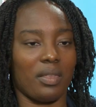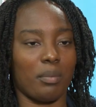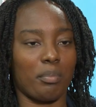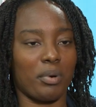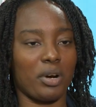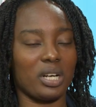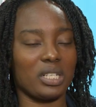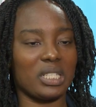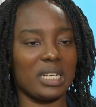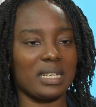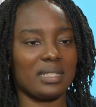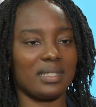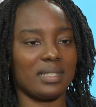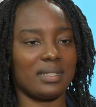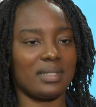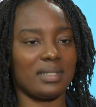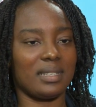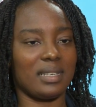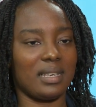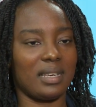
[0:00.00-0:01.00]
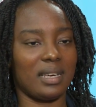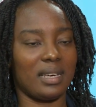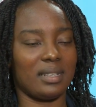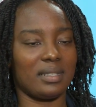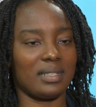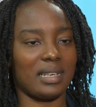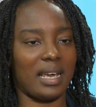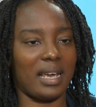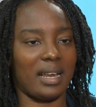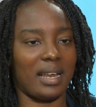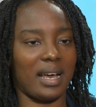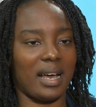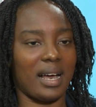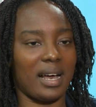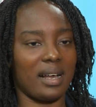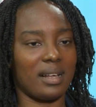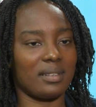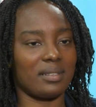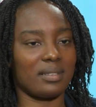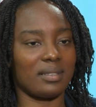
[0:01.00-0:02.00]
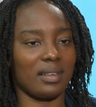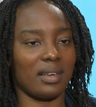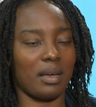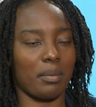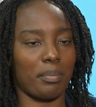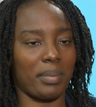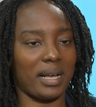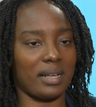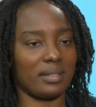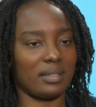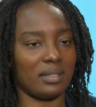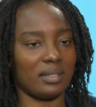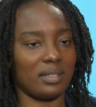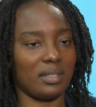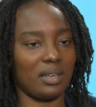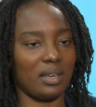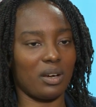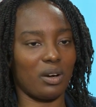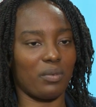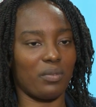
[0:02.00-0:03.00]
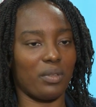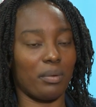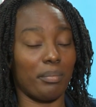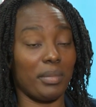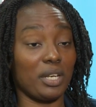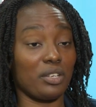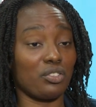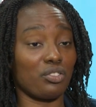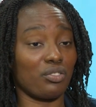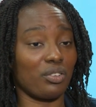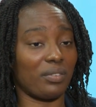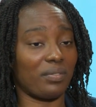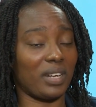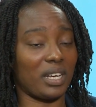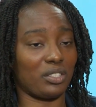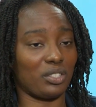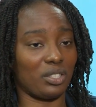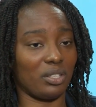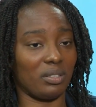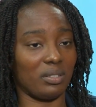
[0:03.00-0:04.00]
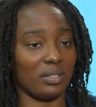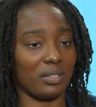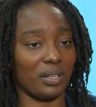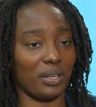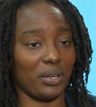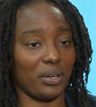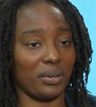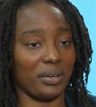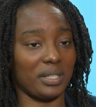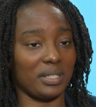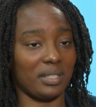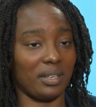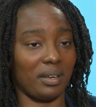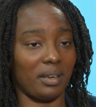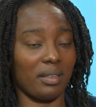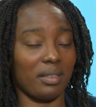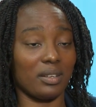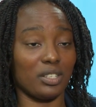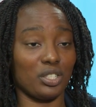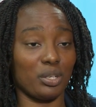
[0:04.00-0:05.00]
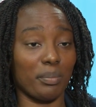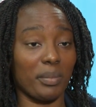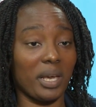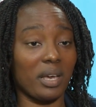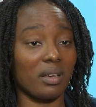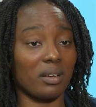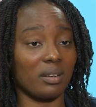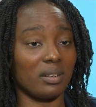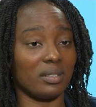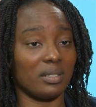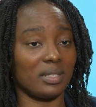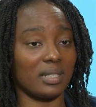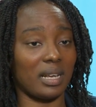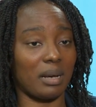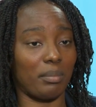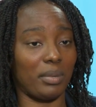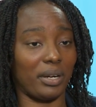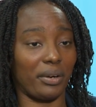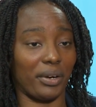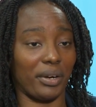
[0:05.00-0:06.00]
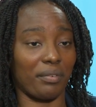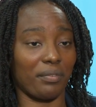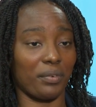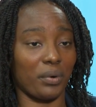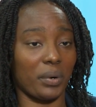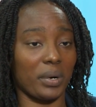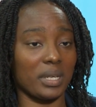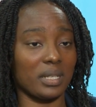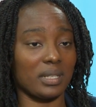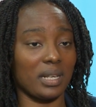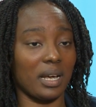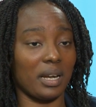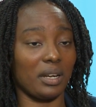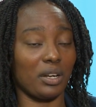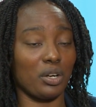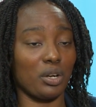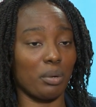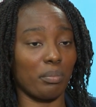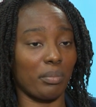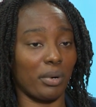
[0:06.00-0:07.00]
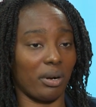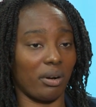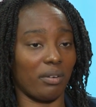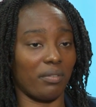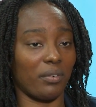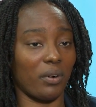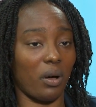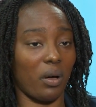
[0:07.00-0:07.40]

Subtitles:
The project is seeking to enhance the capacity of the Ministry of National Security, the Jamaica Constabulary Force, and a number of